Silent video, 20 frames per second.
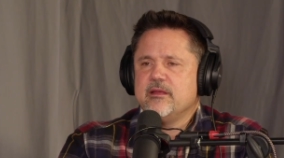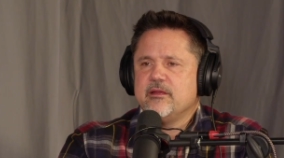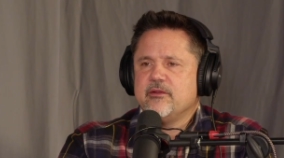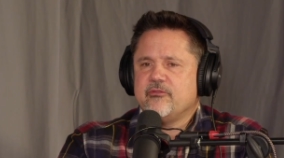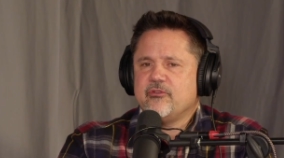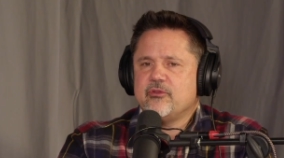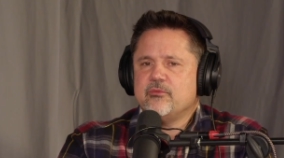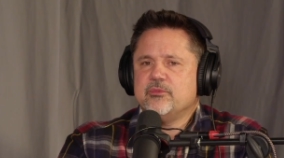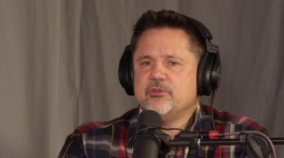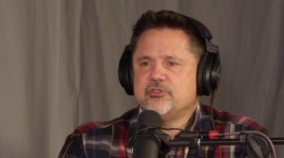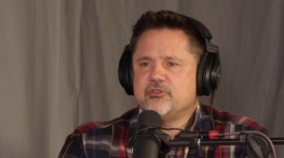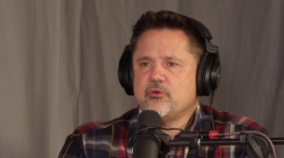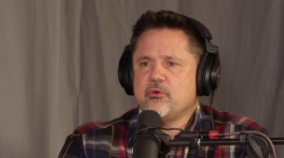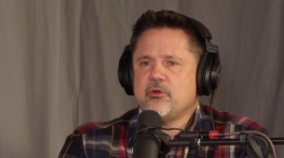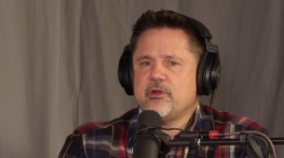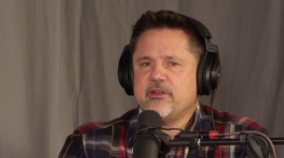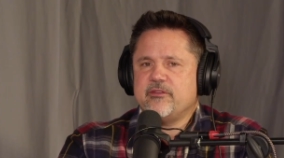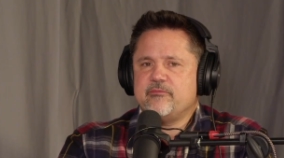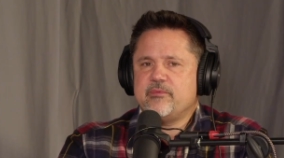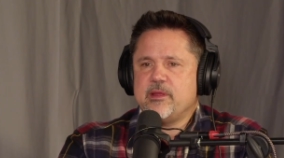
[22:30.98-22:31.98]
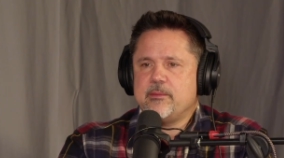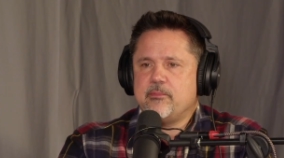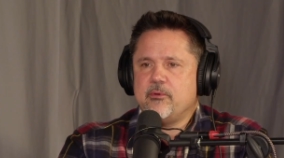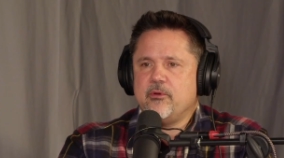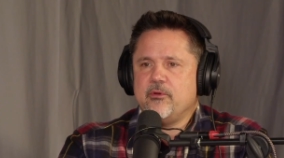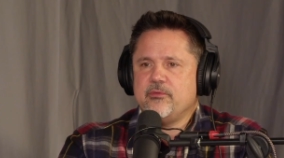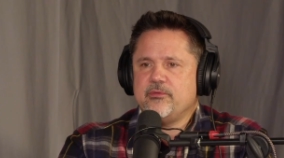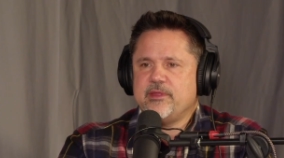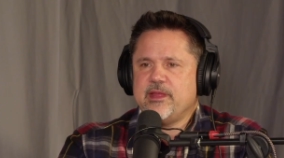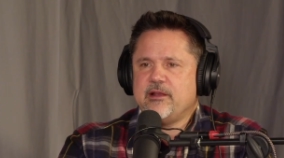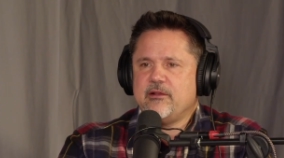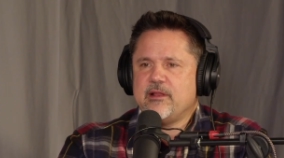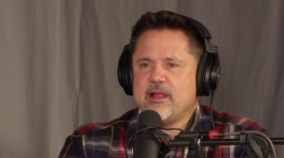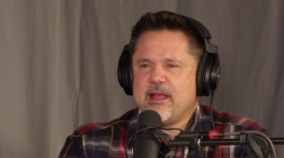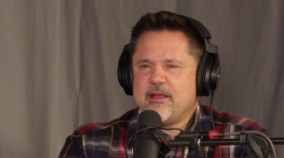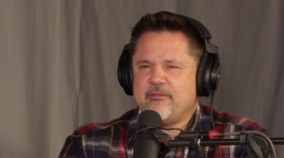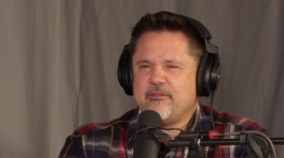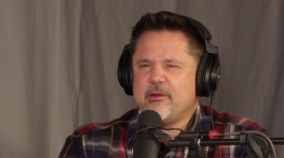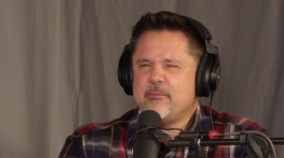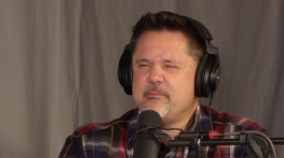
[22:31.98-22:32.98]
for the majority of people, they don't
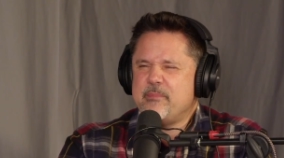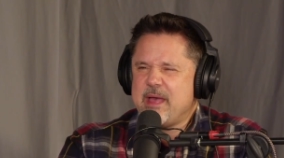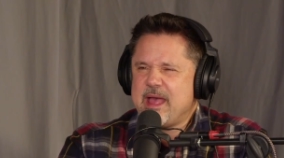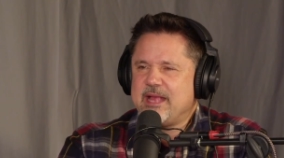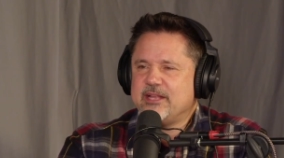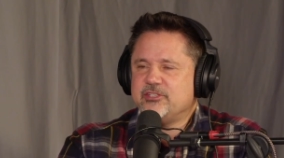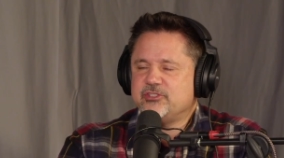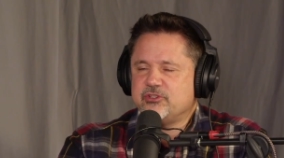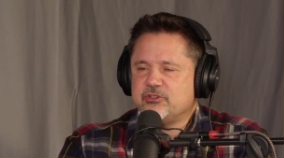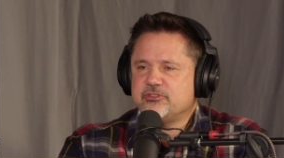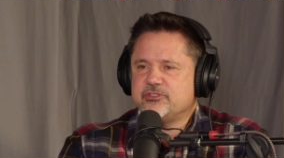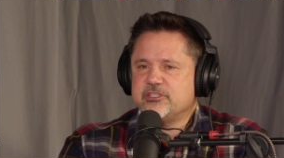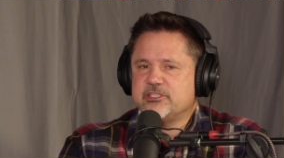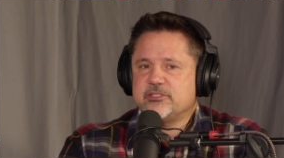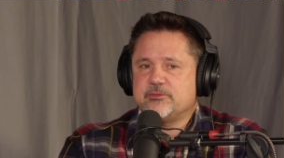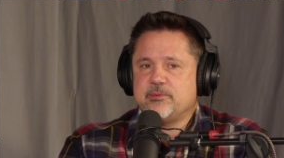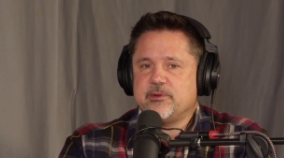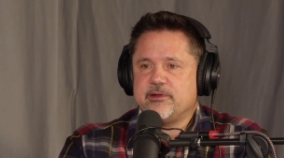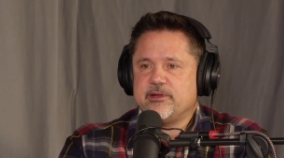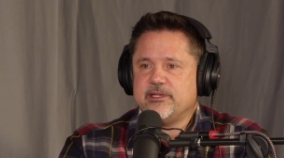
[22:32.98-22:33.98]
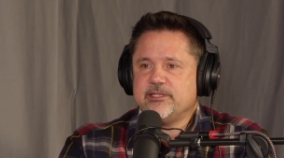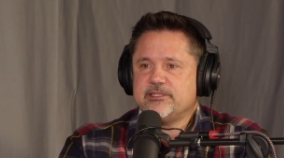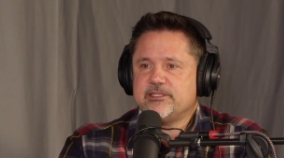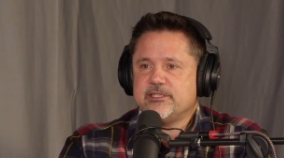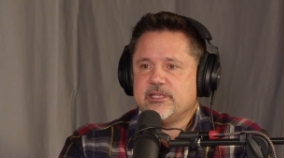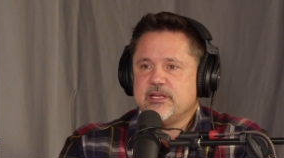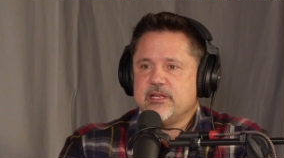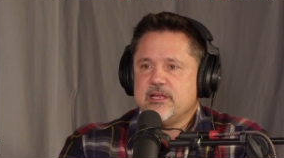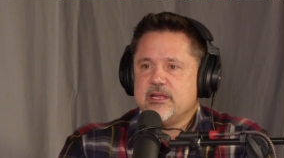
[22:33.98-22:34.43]
have a bad church experience.